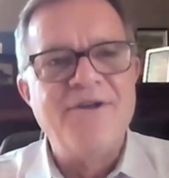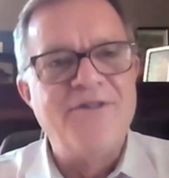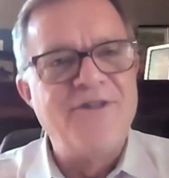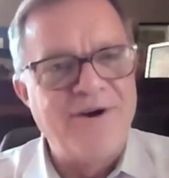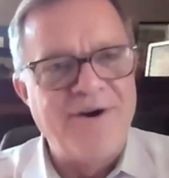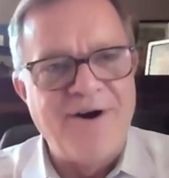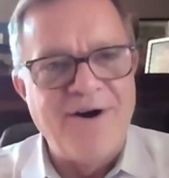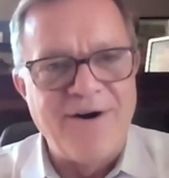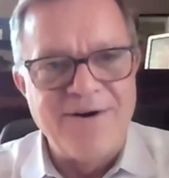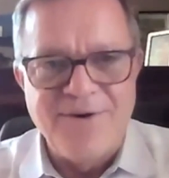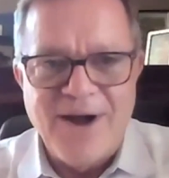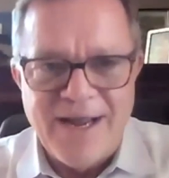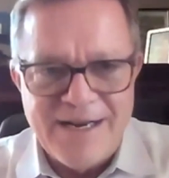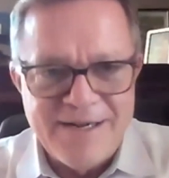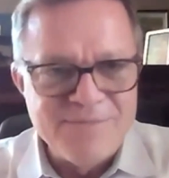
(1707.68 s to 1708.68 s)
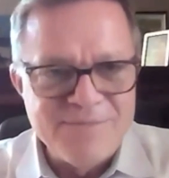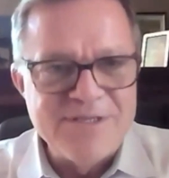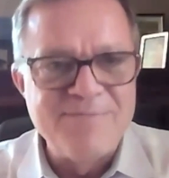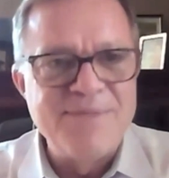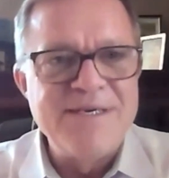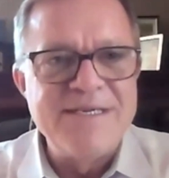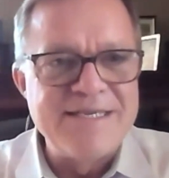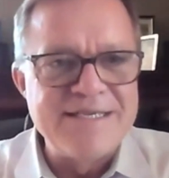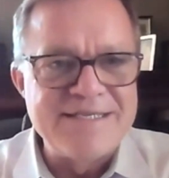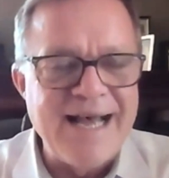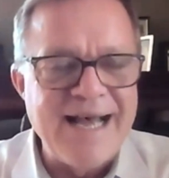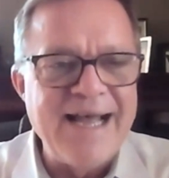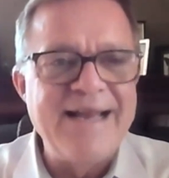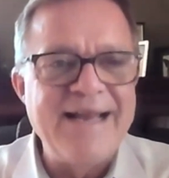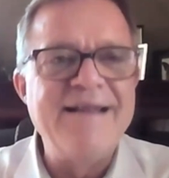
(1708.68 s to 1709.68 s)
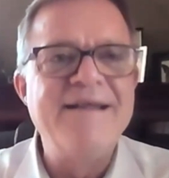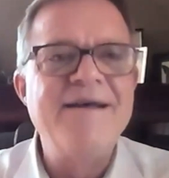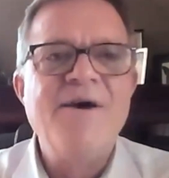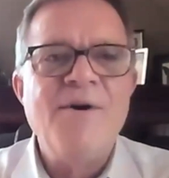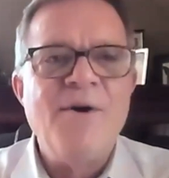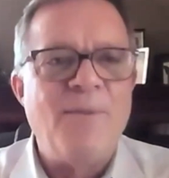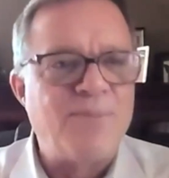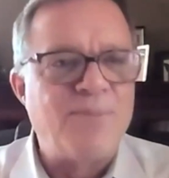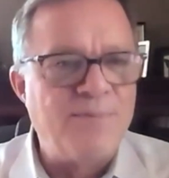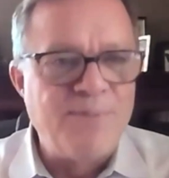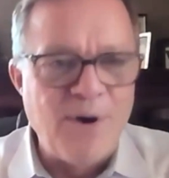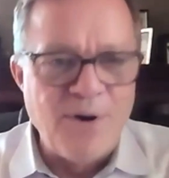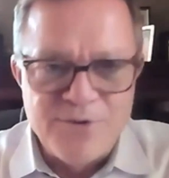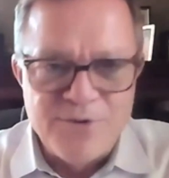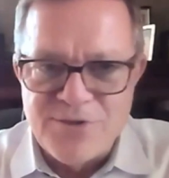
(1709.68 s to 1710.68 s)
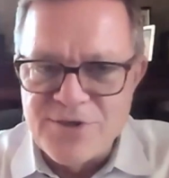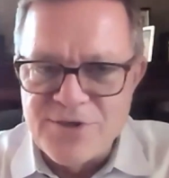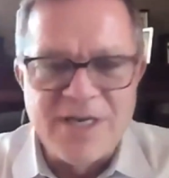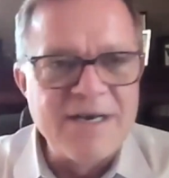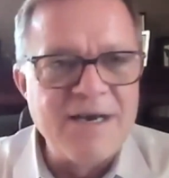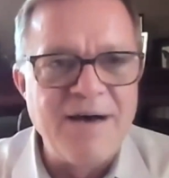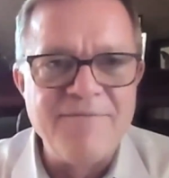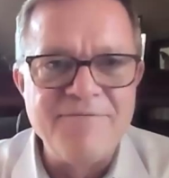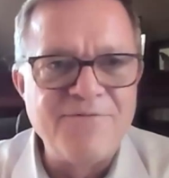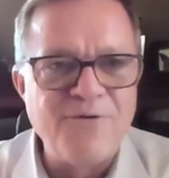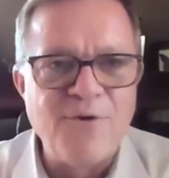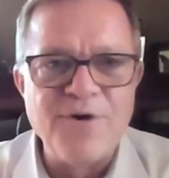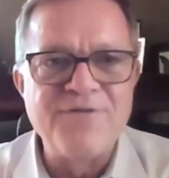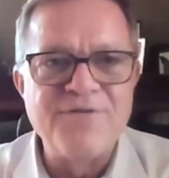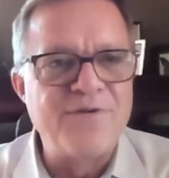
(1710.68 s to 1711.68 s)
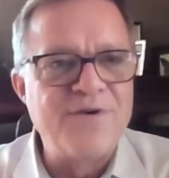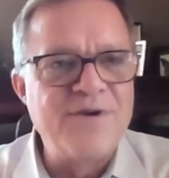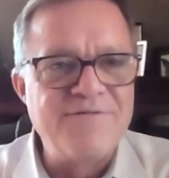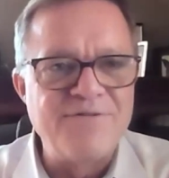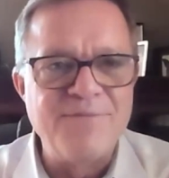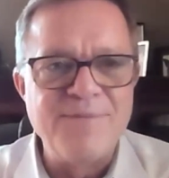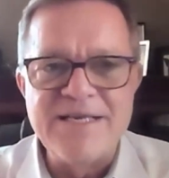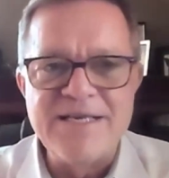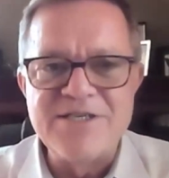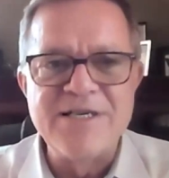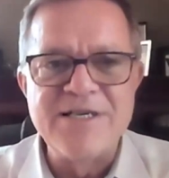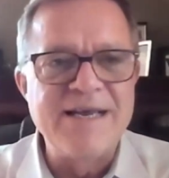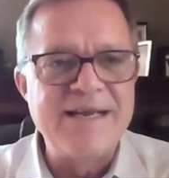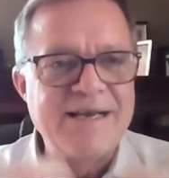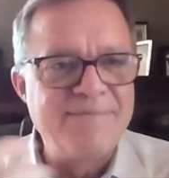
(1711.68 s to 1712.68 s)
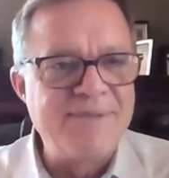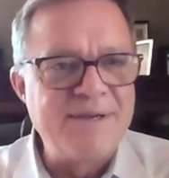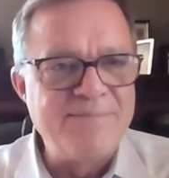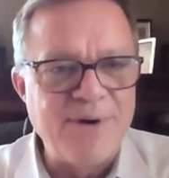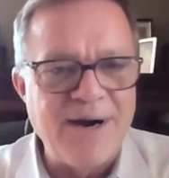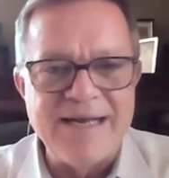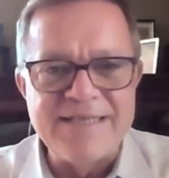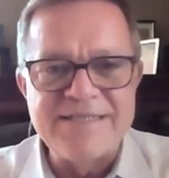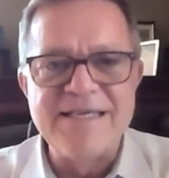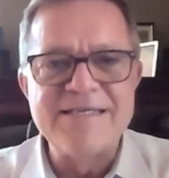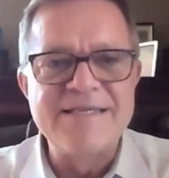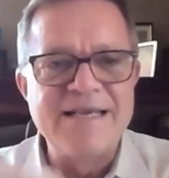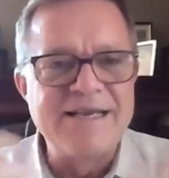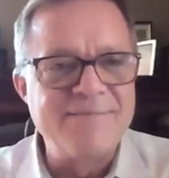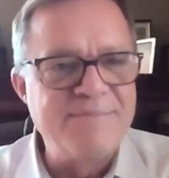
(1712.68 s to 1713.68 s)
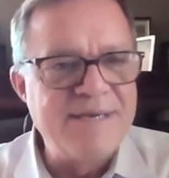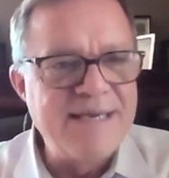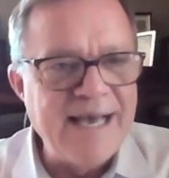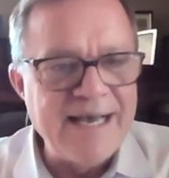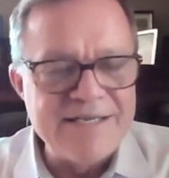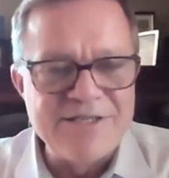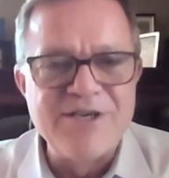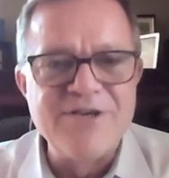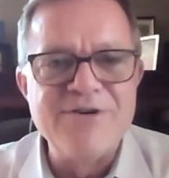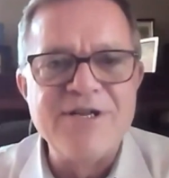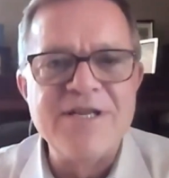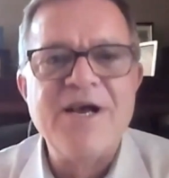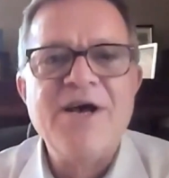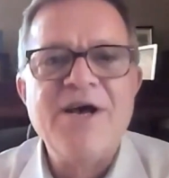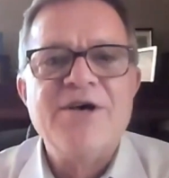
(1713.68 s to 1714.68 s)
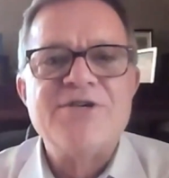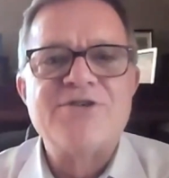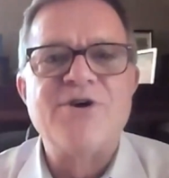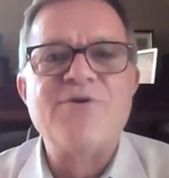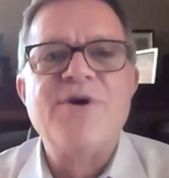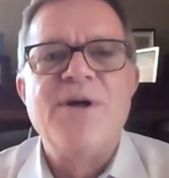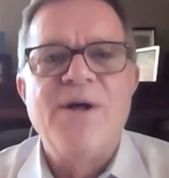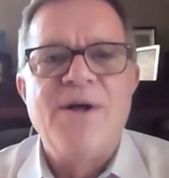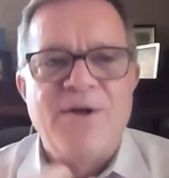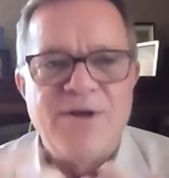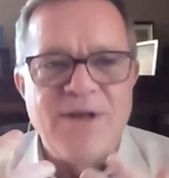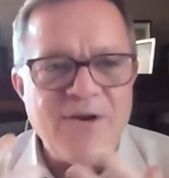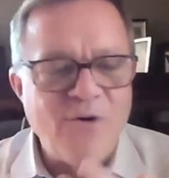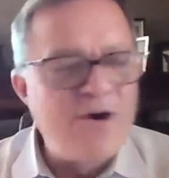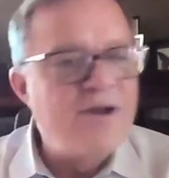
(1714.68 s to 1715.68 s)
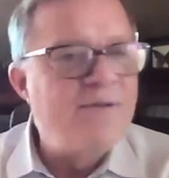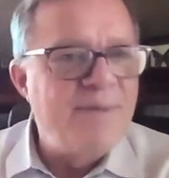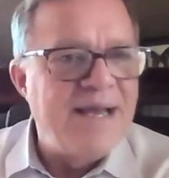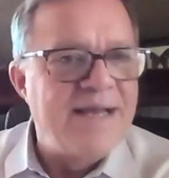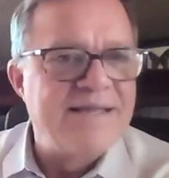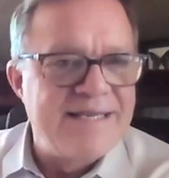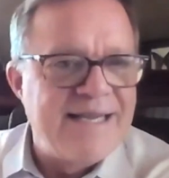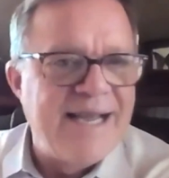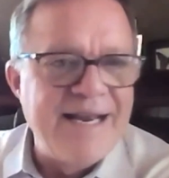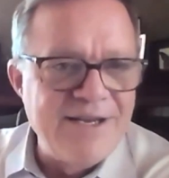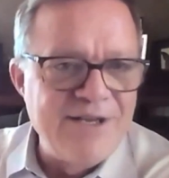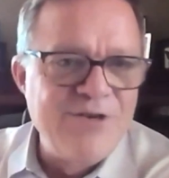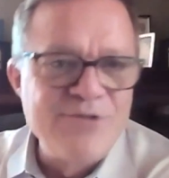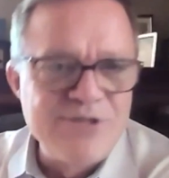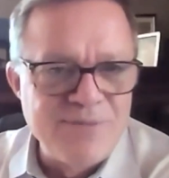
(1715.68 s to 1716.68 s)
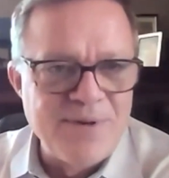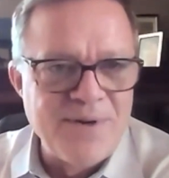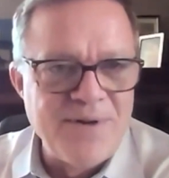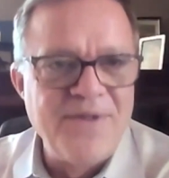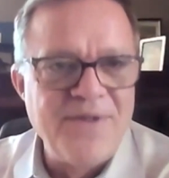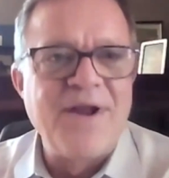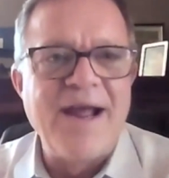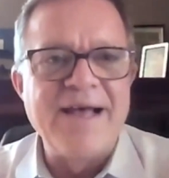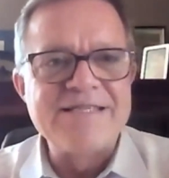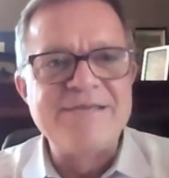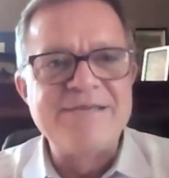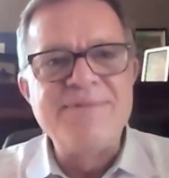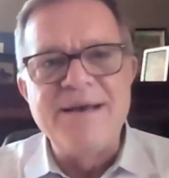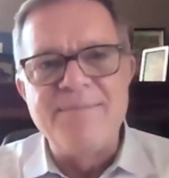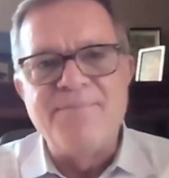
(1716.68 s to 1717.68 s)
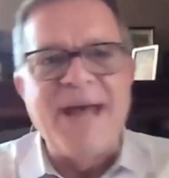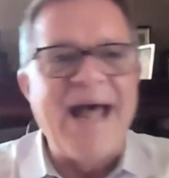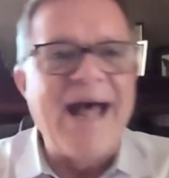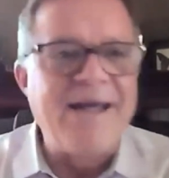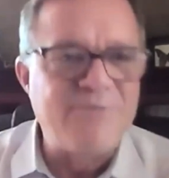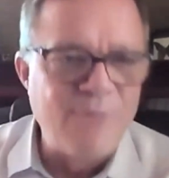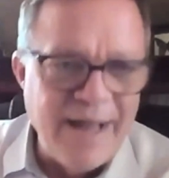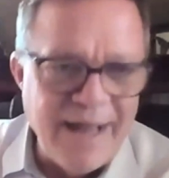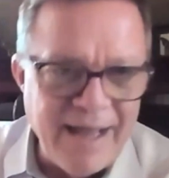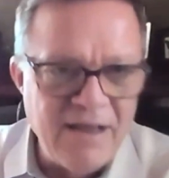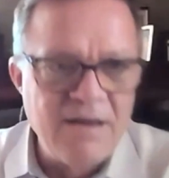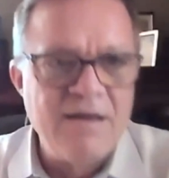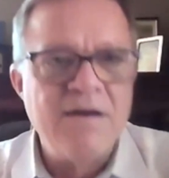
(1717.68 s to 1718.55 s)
there are items to be decided, proposals can come forth for information, they can be processed, they can be executed. So in order to make the data usable, there has to be a pathway